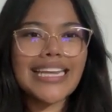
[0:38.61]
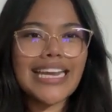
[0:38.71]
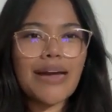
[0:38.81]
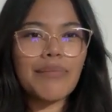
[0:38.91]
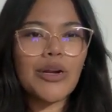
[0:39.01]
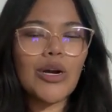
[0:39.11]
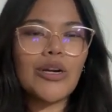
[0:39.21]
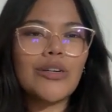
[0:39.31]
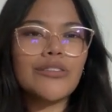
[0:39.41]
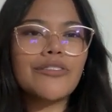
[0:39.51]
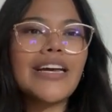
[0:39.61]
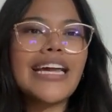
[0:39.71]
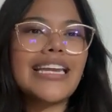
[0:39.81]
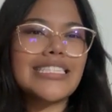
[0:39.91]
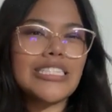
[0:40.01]
the number of
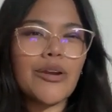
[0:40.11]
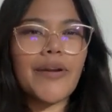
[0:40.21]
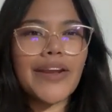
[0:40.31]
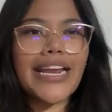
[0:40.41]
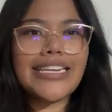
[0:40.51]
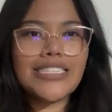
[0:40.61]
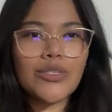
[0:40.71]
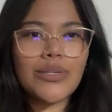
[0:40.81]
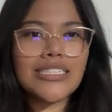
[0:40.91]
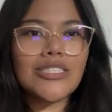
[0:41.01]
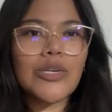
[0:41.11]
Latin American students.